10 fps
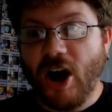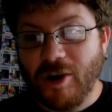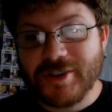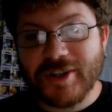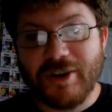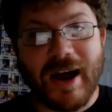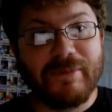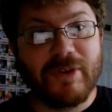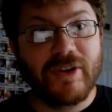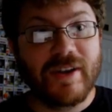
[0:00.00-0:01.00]
Also,
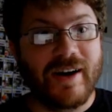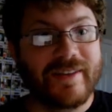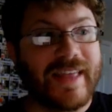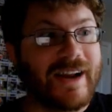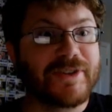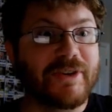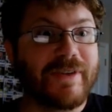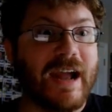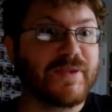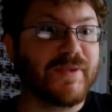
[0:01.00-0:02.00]
I'm uh, that also
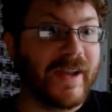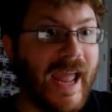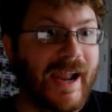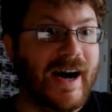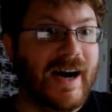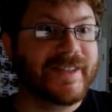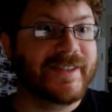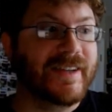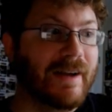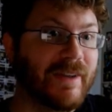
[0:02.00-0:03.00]
counts for
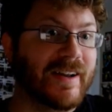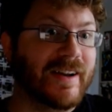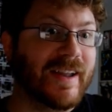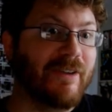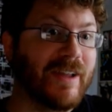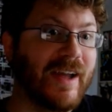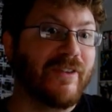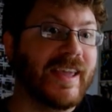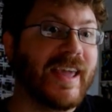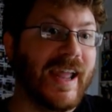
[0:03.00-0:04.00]
chaos. I'm not going to count
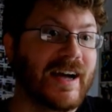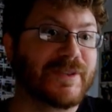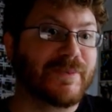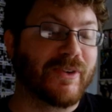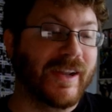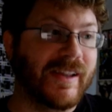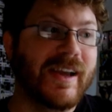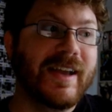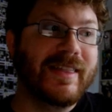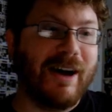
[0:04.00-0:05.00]
every chaos marine.
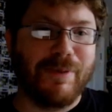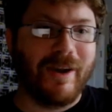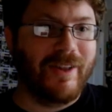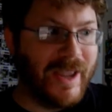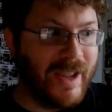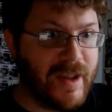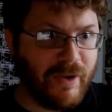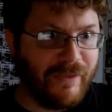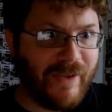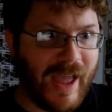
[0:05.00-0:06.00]
That'll probably be
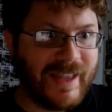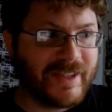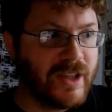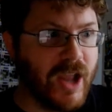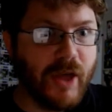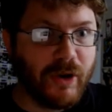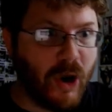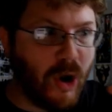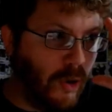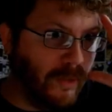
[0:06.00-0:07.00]
another fa- that's another
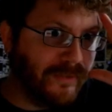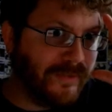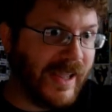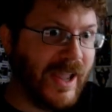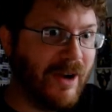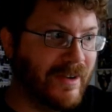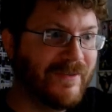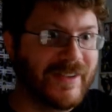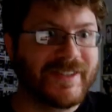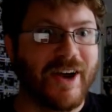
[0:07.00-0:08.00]
whole video in and
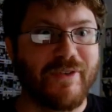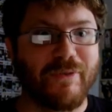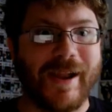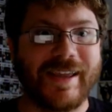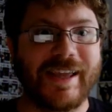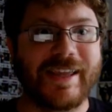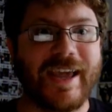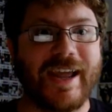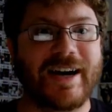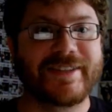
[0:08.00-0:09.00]
of itself of ranking
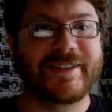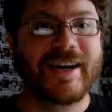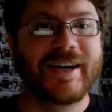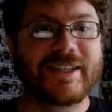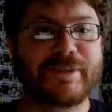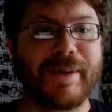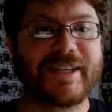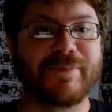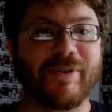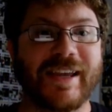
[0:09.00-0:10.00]
chaos
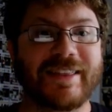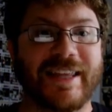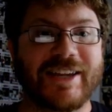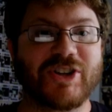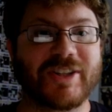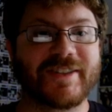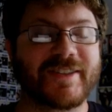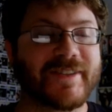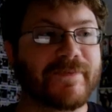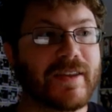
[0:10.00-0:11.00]
space marine
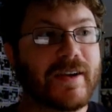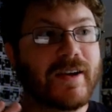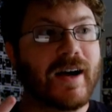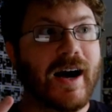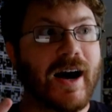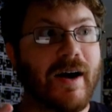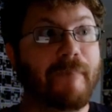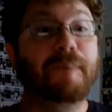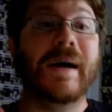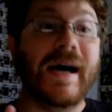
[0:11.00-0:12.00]
legions.
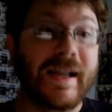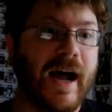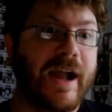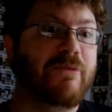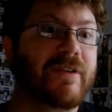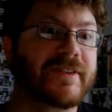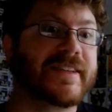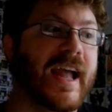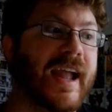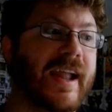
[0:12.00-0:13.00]
Um, but I will
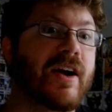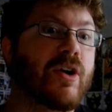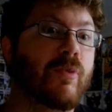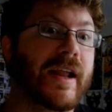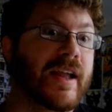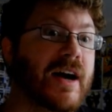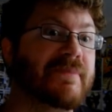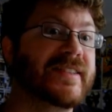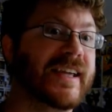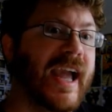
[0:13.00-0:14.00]
say, when it
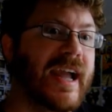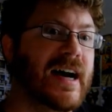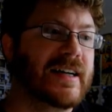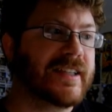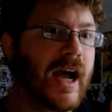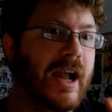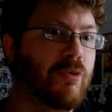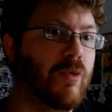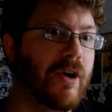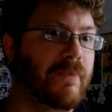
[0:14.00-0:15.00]
comes to chaos, I
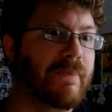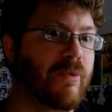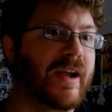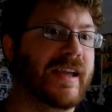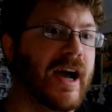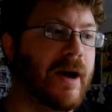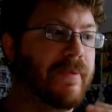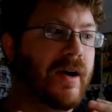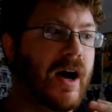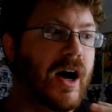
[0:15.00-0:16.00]
will be breaking up
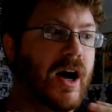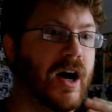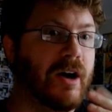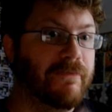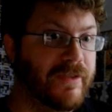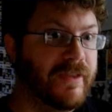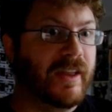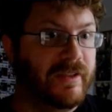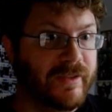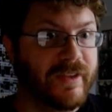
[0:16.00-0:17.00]
uh,
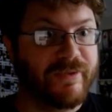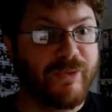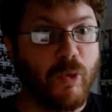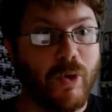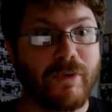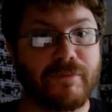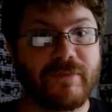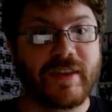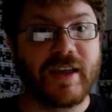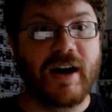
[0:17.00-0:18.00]
the the four
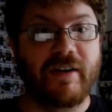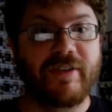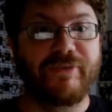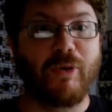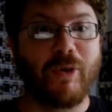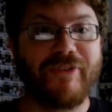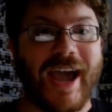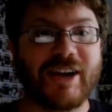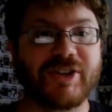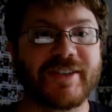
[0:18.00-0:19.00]
uh, the four
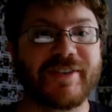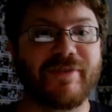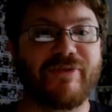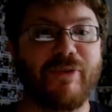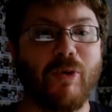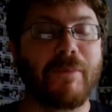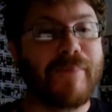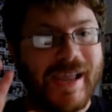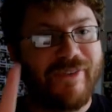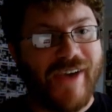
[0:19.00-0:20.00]
factions of four
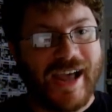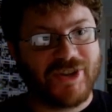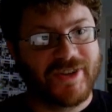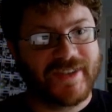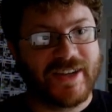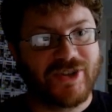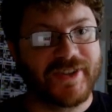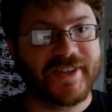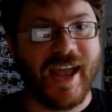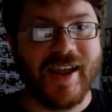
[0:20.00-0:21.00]
big factions, I should
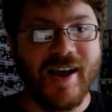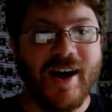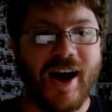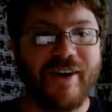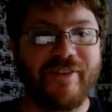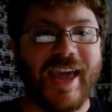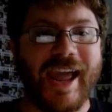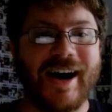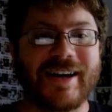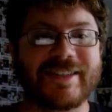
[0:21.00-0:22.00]
say, of
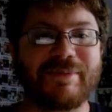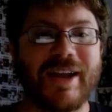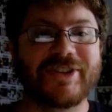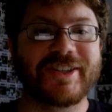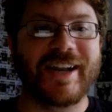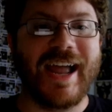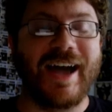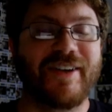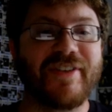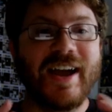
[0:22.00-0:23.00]
chaos. I'm not just going to
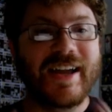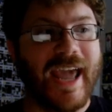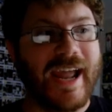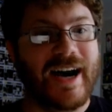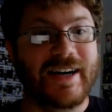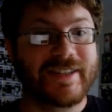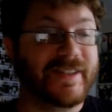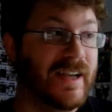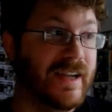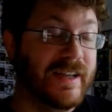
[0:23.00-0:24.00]
have
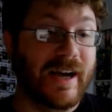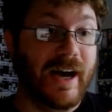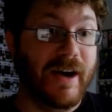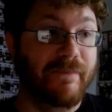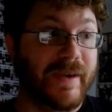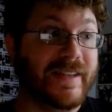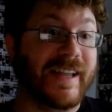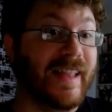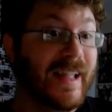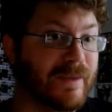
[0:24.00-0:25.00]
chaos um, because I
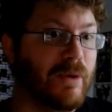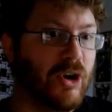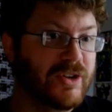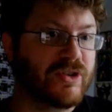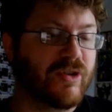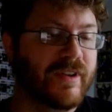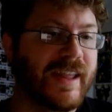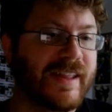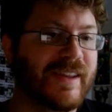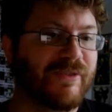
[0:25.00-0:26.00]
like them all
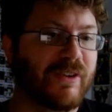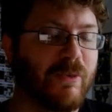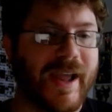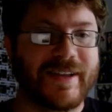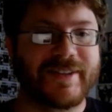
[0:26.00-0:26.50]
in different ways.